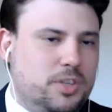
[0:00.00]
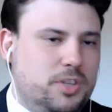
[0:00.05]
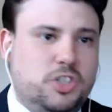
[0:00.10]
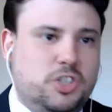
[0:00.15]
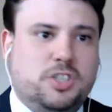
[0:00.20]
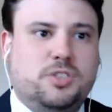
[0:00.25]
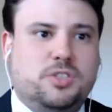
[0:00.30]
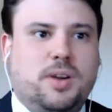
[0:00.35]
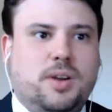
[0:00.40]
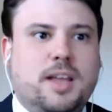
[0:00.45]

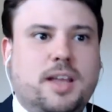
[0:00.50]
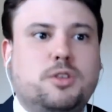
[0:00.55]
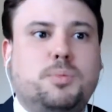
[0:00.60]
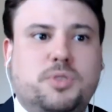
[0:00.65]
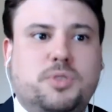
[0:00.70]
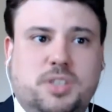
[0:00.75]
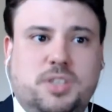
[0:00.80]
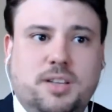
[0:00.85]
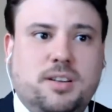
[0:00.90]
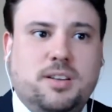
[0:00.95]
is trying to
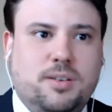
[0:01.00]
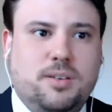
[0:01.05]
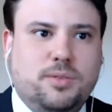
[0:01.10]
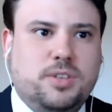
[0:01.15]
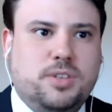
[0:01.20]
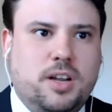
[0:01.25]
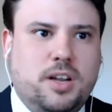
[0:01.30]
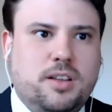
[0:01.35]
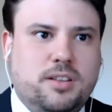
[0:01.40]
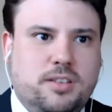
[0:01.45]
present an
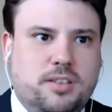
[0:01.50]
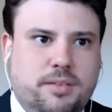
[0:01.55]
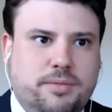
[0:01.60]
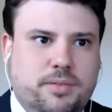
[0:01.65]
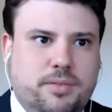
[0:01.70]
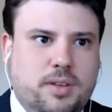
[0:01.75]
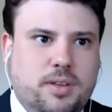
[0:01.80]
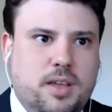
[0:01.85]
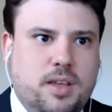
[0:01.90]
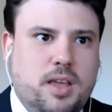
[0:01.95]
alternative
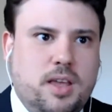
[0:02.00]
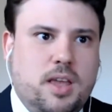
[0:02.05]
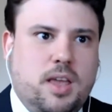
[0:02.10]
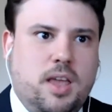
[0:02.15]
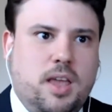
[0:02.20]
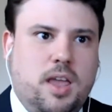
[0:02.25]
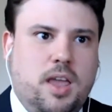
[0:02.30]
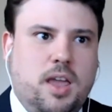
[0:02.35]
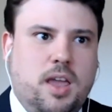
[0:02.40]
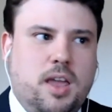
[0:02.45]

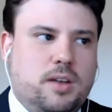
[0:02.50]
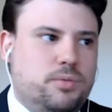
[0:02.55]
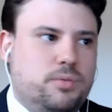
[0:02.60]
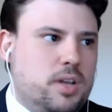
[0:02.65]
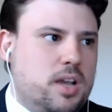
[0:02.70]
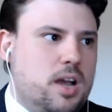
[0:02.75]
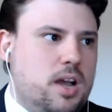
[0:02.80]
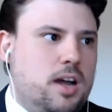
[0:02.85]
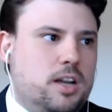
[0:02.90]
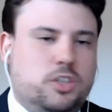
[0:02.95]
in
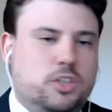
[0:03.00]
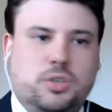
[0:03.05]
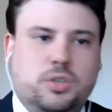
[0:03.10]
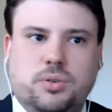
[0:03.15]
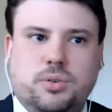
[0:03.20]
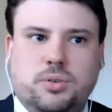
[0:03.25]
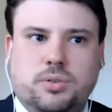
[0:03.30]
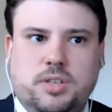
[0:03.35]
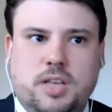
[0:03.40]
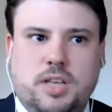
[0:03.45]
regard
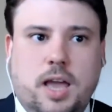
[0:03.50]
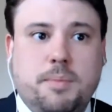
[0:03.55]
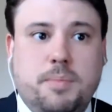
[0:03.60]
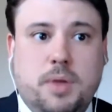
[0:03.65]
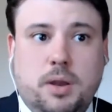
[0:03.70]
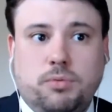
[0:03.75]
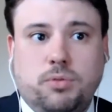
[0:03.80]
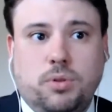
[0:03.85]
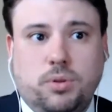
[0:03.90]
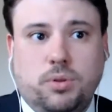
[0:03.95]
to the
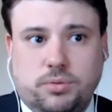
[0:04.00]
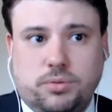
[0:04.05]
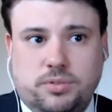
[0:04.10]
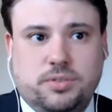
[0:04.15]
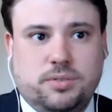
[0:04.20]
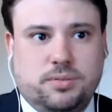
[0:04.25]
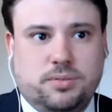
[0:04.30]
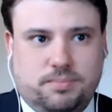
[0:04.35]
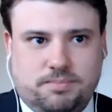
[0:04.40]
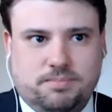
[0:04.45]
IBA
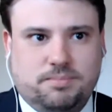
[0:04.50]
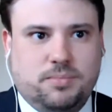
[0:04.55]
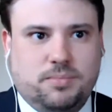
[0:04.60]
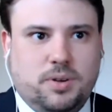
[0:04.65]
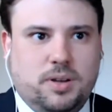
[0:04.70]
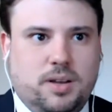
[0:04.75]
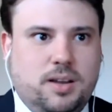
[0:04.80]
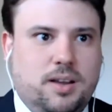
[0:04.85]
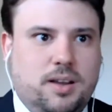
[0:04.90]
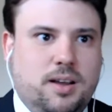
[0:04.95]
rules,
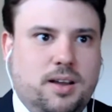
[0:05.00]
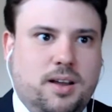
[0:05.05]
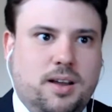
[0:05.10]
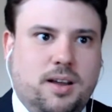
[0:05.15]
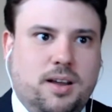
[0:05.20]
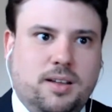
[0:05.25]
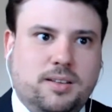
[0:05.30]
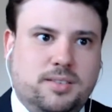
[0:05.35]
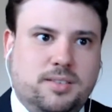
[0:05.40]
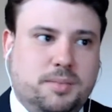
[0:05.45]

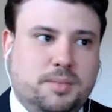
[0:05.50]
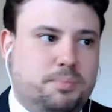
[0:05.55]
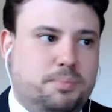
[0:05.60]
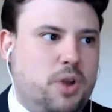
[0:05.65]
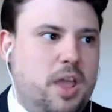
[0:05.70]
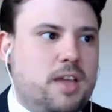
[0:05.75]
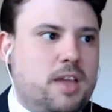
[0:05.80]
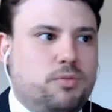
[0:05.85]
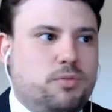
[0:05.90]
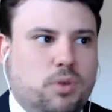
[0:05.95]
the
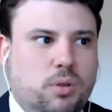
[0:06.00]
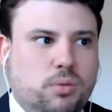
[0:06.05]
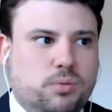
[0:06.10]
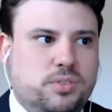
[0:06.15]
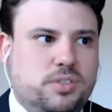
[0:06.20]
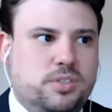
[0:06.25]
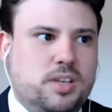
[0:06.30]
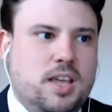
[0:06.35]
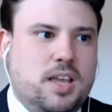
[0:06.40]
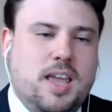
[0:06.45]
Prague
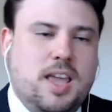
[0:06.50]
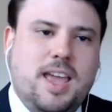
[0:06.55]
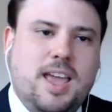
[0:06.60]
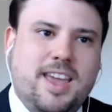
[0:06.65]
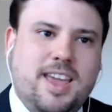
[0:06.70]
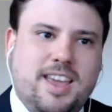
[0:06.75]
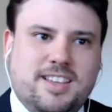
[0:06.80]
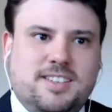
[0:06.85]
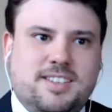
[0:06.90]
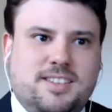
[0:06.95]
rules.
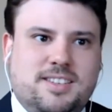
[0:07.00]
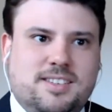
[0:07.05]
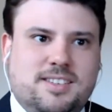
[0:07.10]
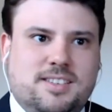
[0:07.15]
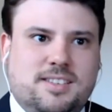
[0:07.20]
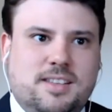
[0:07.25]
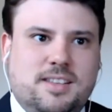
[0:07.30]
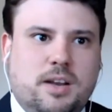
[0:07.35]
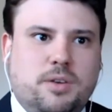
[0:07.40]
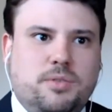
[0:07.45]

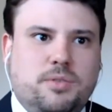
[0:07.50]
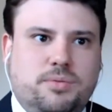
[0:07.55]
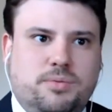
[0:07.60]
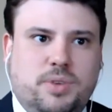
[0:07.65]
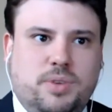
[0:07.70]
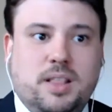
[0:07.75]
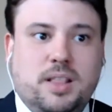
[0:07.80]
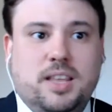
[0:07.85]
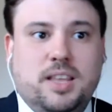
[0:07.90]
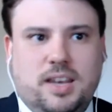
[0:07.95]
Is there
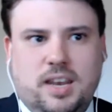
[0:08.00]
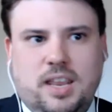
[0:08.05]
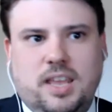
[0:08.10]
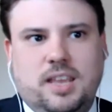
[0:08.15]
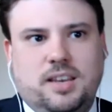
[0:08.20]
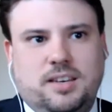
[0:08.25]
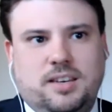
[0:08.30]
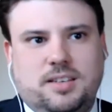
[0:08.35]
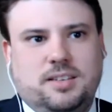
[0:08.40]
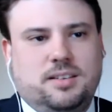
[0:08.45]
really
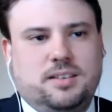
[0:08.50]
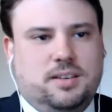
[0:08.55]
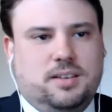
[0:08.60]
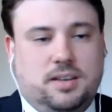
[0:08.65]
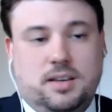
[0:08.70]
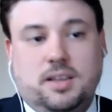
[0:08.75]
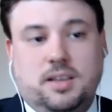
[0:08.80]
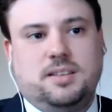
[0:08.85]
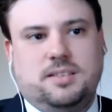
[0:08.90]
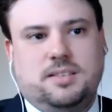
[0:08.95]
need?
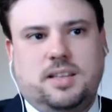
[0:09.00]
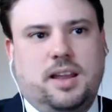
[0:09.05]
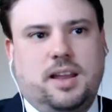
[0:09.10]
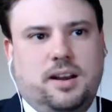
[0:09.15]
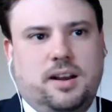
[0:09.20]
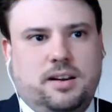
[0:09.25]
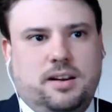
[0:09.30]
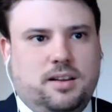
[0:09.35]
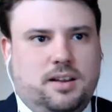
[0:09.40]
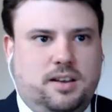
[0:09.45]
Is
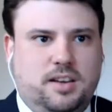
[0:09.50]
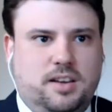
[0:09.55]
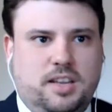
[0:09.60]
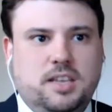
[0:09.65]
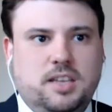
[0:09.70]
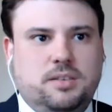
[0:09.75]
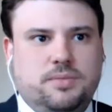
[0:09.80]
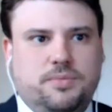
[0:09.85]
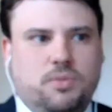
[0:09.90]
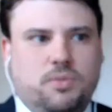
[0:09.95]
there a
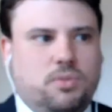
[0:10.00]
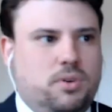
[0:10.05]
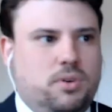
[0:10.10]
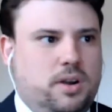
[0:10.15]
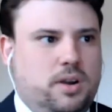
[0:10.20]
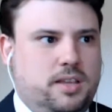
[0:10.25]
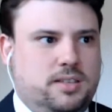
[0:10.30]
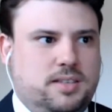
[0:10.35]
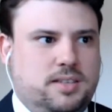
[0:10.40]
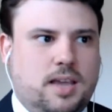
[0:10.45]
need
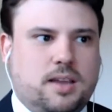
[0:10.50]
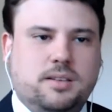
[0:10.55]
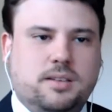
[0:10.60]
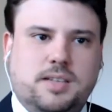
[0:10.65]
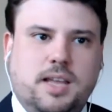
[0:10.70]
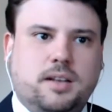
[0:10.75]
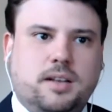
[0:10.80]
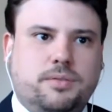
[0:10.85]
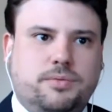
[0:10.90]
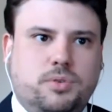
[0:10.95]
for a second
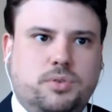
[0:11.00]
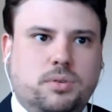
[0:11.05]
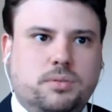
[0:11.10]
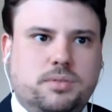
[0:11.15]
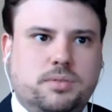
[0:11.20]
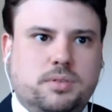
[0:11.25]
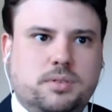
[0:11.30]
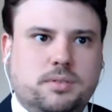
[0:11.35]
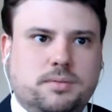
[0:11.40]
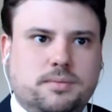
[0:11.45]
set of
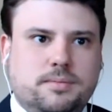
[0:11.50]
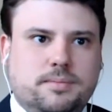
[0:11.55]
rules?